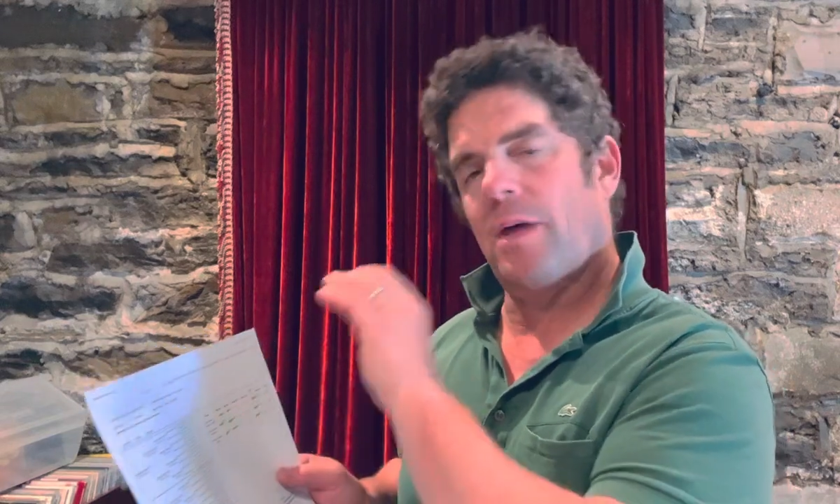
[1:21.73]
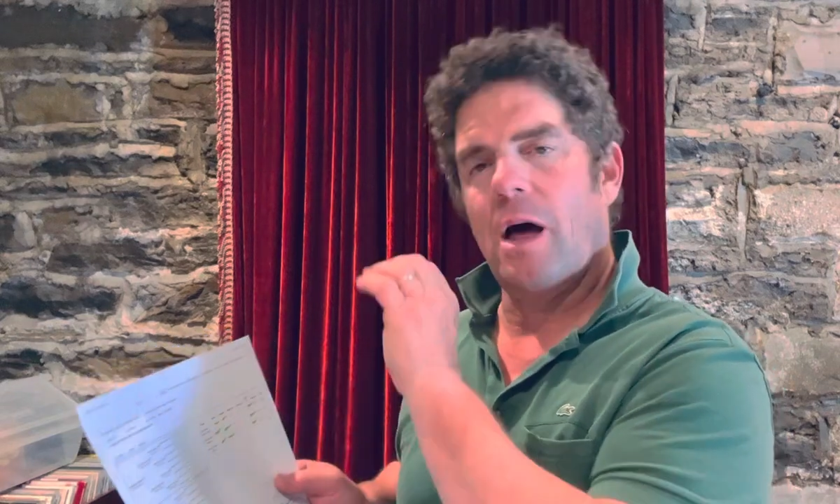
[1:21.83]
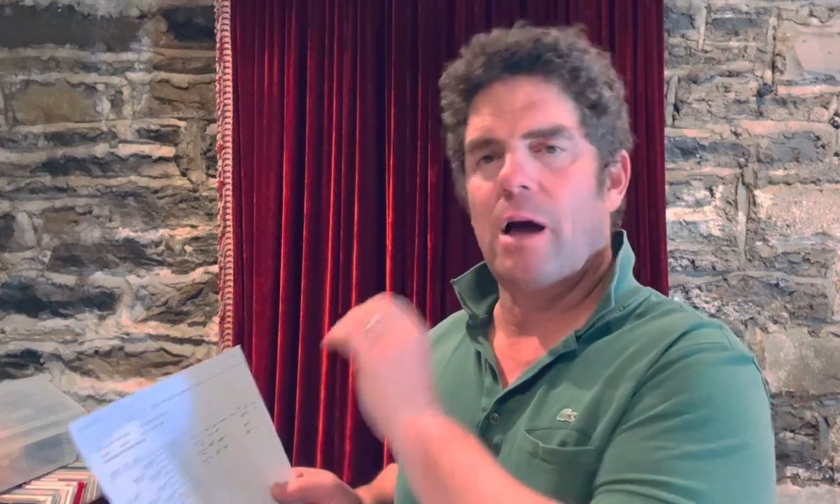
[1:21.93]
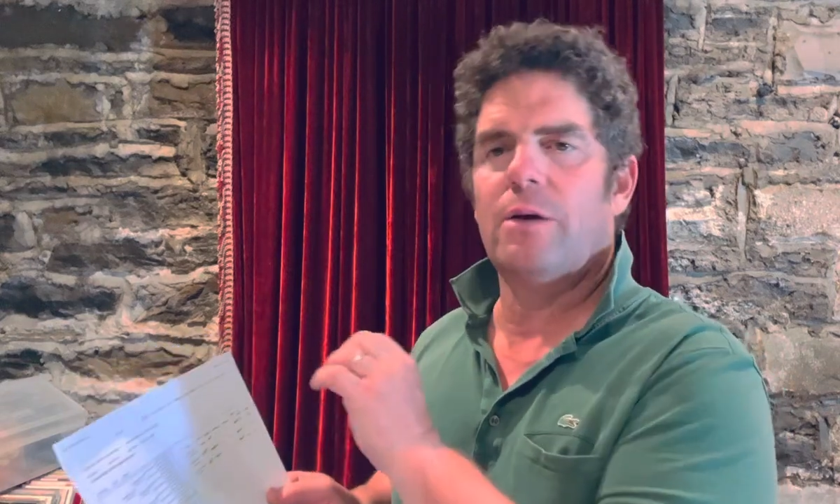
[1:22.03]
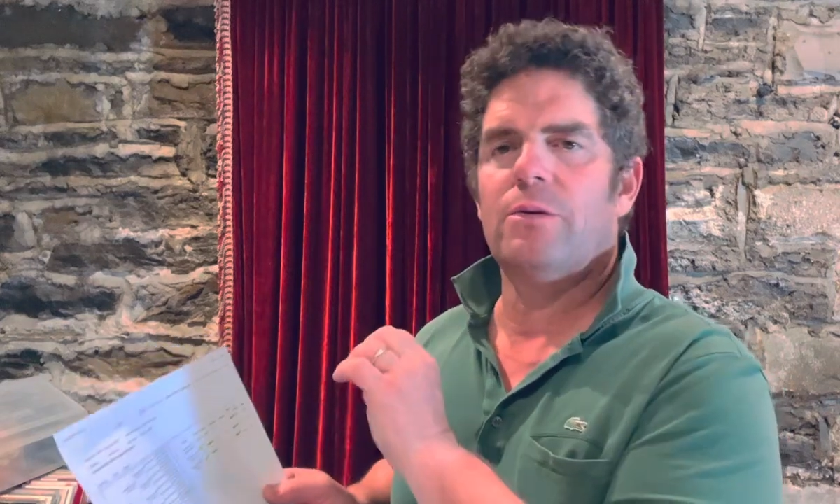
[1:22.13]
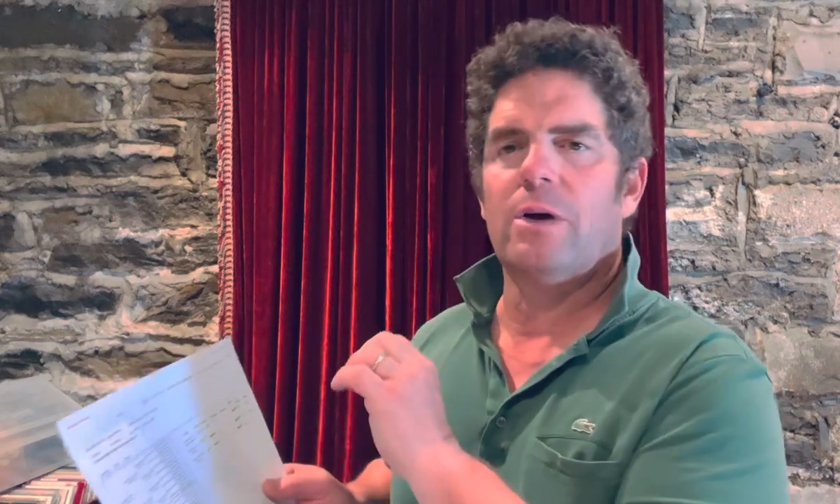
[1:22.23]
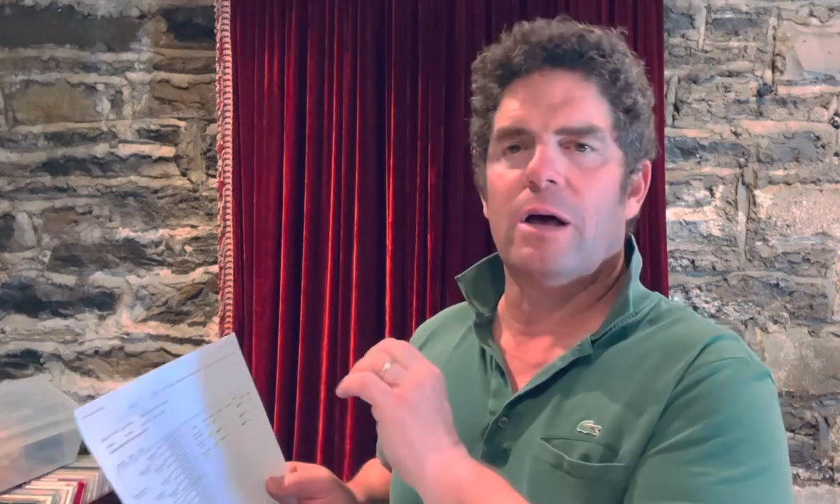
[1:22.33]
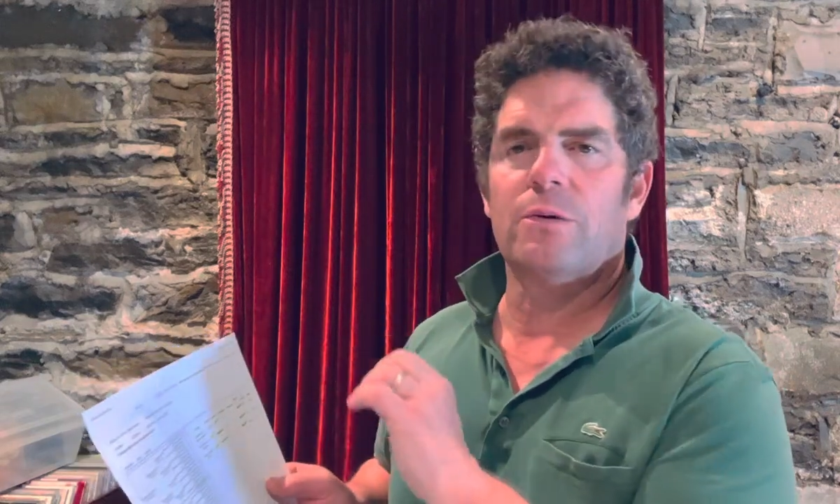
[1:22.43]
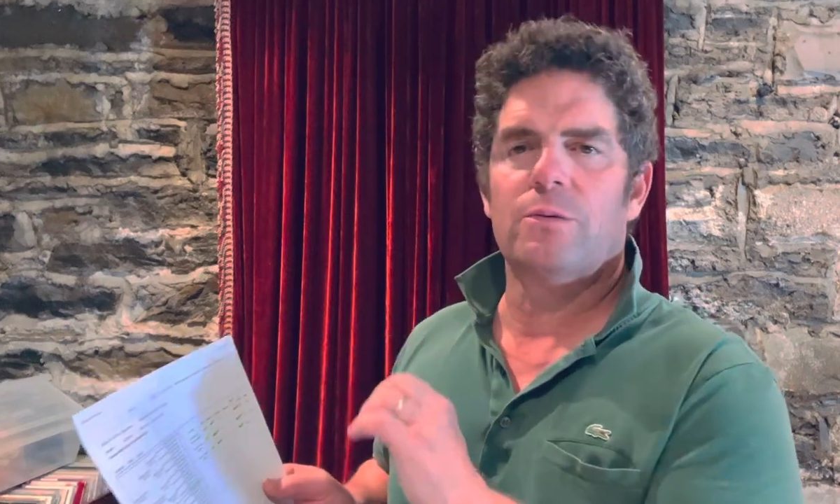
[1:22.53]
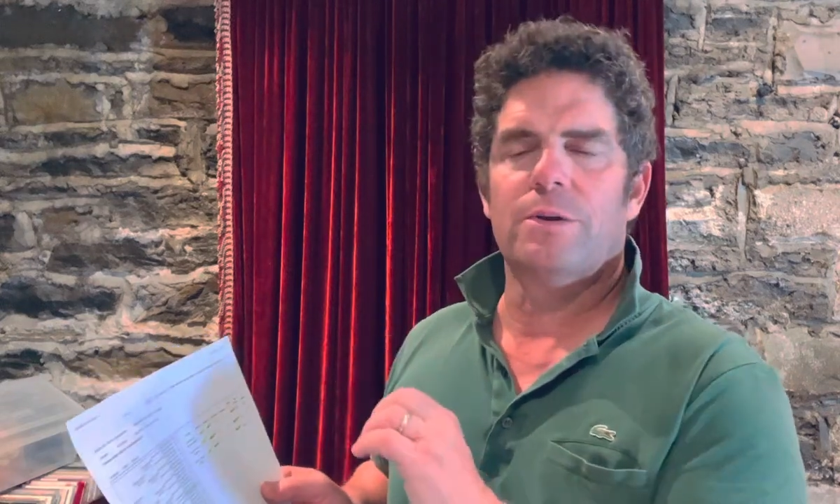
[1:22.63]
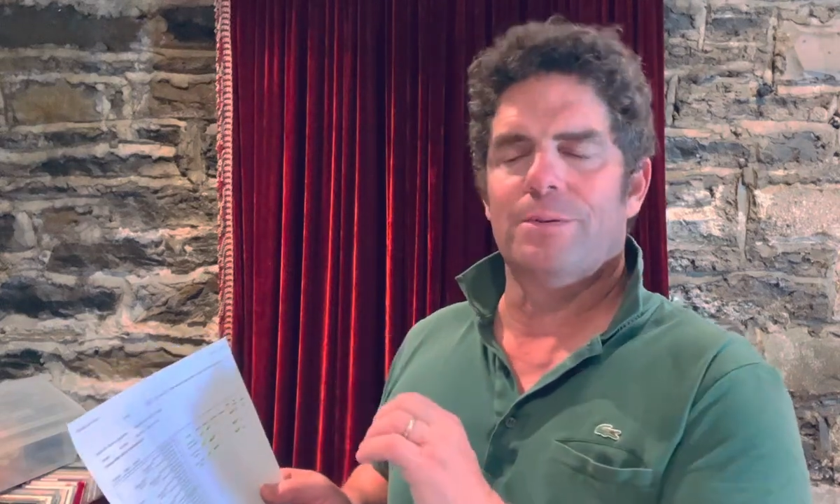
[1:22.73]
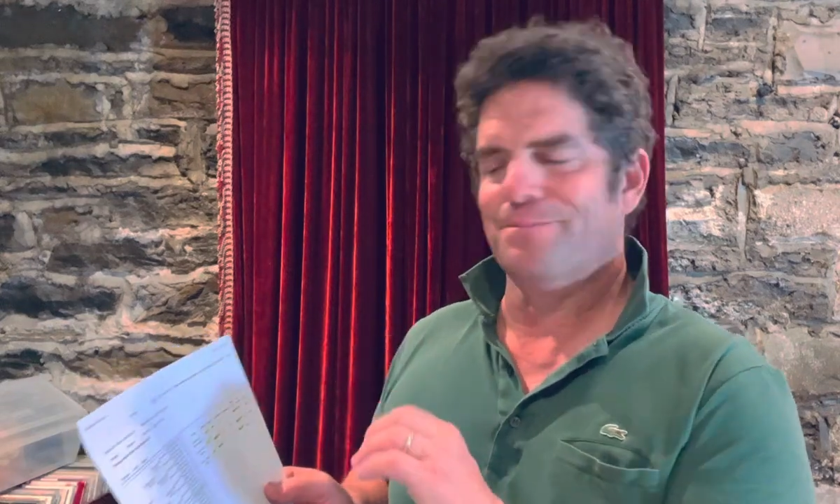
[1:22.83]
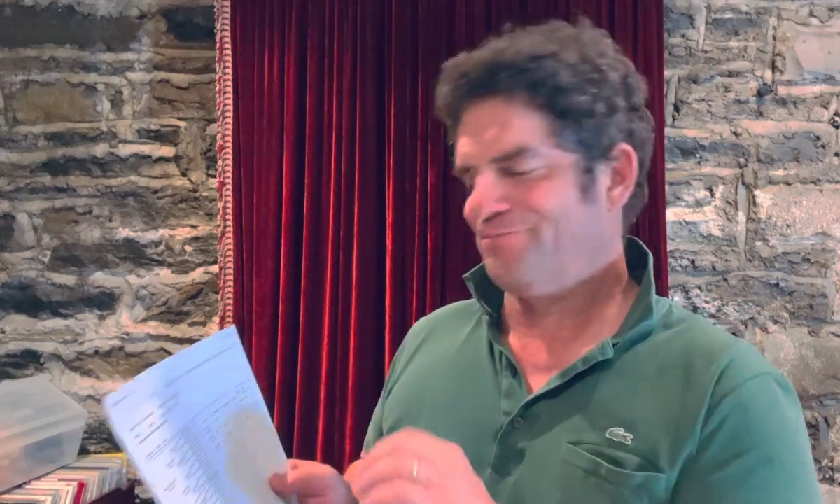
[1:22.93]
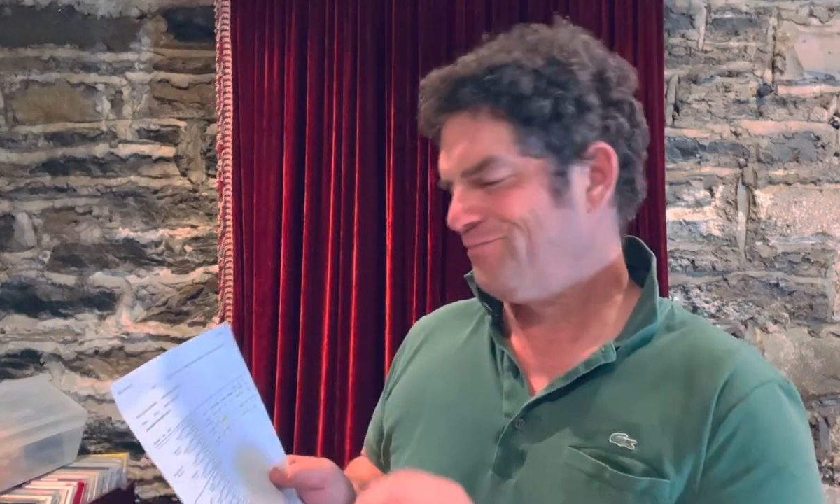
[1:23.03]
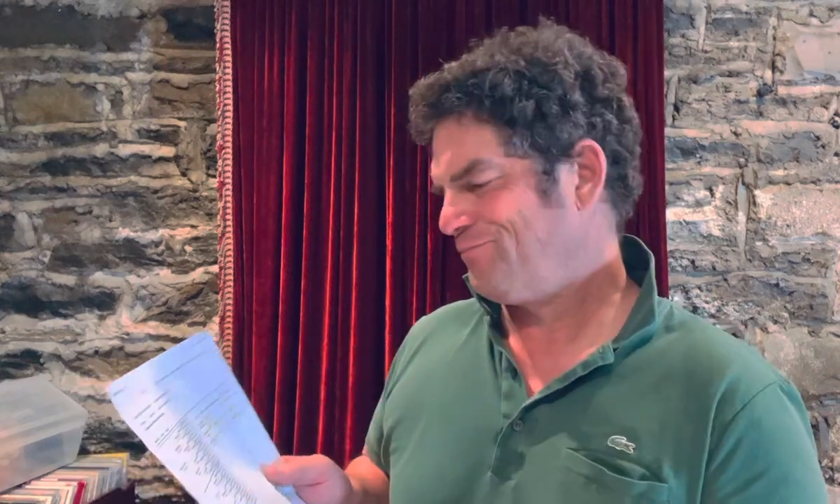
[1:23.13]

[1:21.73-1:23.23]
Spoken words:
the higher the algorithm,